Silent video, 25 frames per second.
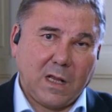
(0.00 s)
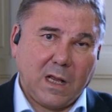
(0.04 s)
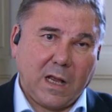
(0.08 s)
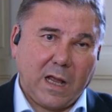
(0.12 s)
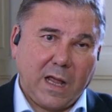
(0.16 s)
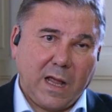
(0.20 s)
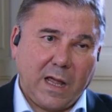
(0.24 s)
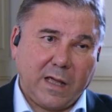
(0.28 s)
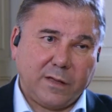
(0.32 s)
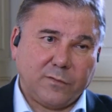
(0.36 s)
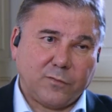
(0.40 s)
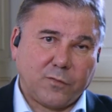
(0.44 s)

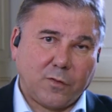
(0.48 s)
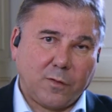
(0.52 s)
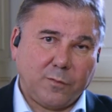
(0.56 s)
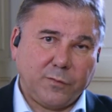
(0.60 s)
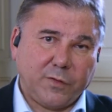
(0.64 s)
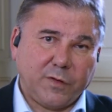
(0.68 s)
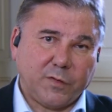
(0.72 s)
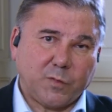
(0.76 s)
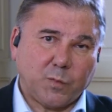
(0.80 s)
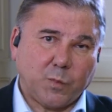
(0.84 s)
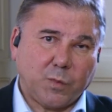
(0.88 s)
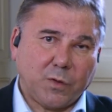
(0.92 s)
And from
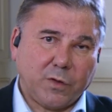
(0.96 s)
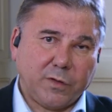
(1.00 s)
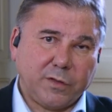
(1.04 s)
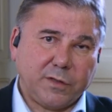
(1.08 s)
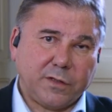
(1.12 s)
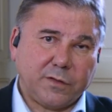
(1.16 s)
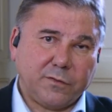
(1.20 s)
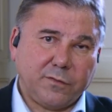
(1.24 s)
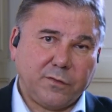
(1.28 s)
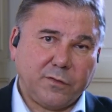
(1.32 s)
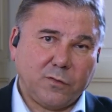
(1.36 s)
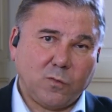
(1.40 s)
this
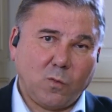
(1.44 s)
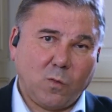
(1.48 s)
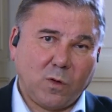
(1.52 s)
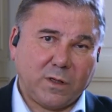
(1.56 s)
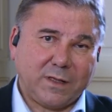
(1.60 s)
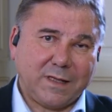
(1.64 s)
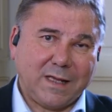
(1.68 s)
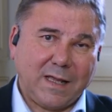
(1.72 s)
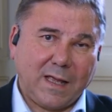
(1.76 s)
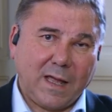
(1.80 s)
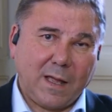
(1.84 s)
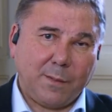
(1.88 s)
point of view,
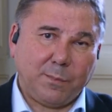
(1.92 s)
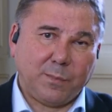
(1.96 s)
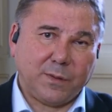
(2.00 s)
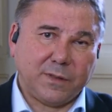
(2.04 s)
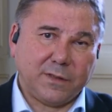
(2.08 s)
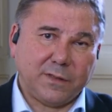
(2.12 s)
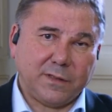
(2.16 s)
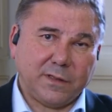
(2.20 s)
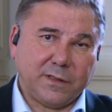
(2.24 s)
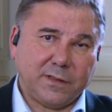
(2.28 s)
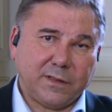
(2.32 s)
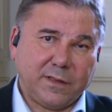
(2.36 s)
what
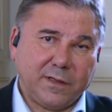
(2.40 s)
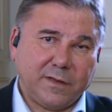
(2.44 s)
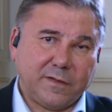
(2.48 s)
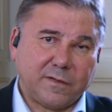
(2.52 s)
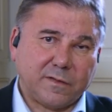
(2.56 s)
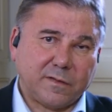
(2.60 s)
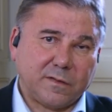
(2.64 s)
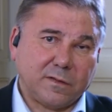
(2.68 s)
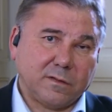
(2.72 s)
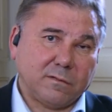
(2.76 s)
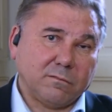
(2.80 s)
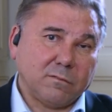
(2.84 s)
happened in
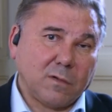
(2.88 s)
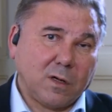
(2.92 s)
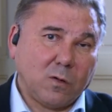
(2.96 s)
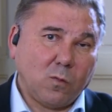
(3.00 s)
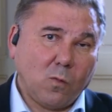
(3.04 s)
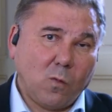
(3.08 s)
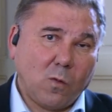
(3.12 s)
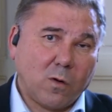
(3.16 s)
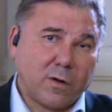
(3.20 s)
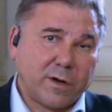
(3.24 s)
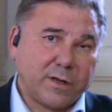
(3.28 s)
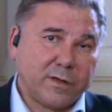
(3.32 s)
this
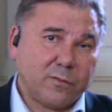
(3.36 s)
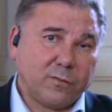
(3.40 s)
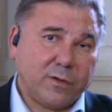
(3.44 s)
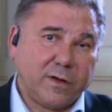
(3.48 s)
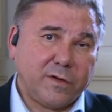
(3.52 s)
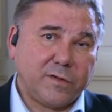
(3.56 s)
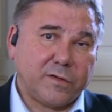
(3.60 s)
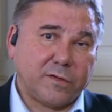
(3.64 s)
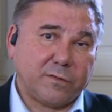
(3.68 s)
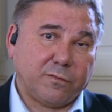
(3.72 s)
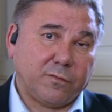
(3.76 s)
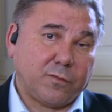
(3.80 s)
war, in
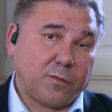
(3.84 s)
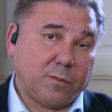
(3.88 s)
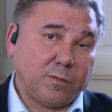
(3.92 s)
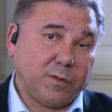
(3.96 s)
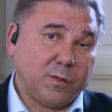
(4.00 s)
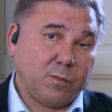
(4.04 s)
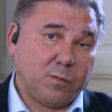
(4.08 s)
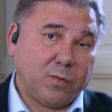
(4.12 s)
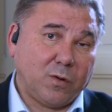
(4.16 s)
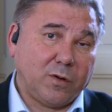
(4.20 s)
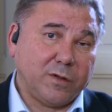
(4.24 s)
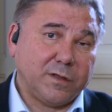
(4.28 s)
which from the
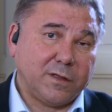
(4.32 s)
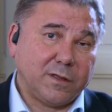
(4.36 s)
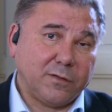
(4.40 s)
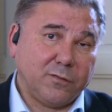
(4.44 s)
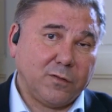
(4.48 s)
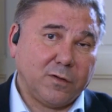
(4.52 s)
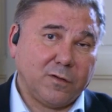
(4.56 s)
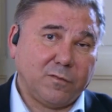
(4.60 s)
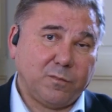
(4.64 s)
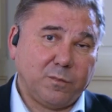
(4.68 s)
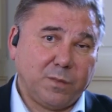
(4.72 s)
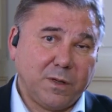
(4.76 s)
point of
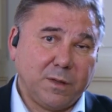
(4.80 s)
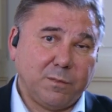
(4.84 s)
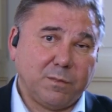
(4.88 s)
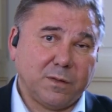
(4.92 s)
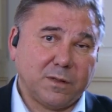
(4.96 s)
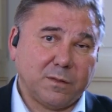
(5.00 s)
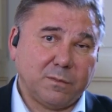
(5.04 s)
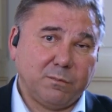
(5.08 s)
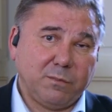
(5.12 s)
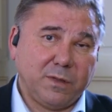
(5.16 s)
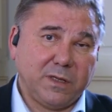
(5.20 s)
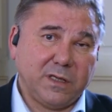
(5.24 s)
view of people
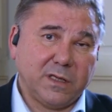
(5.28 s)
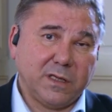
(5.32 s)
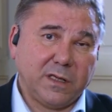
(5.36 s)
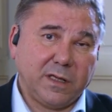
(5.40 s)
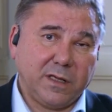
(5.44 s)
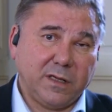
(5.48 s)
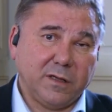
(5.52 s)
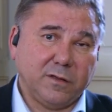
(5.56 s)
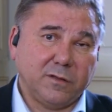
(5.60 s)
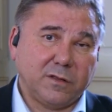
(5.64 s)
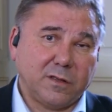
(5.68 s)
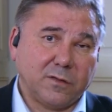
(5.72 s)
being
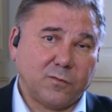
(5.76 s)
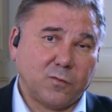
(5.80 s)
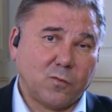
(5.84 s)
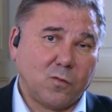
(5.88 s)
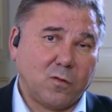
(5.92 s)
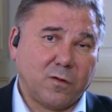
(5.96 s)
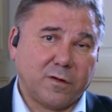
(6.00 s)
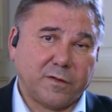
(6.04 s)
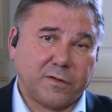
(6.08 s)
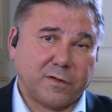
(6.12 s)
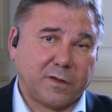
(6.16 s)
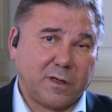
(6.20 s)
killed, of
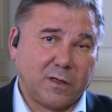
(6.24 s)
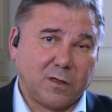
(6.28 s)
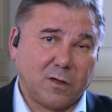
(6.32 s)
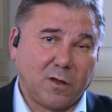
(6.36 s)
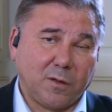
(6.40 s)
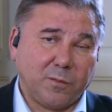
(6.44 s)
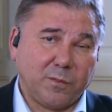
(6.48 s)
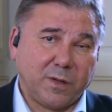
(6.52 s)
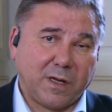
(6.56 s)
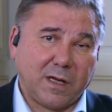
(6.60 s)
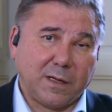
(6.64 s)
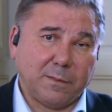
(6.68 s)
course,
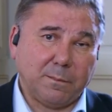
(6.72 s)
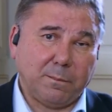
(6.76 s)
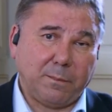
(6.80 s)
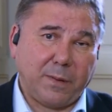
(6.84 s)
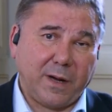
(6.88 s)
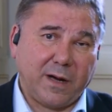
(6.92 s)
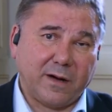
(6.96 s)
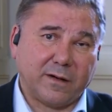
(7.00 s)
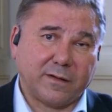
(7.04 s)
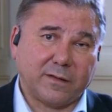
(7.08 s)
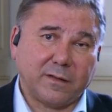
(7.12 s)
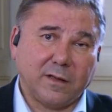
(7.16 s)
cannot be
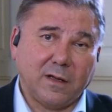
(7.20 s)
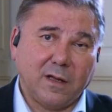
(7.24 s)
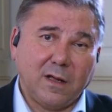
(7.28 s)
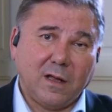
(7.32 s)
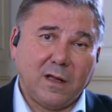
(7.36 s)
compared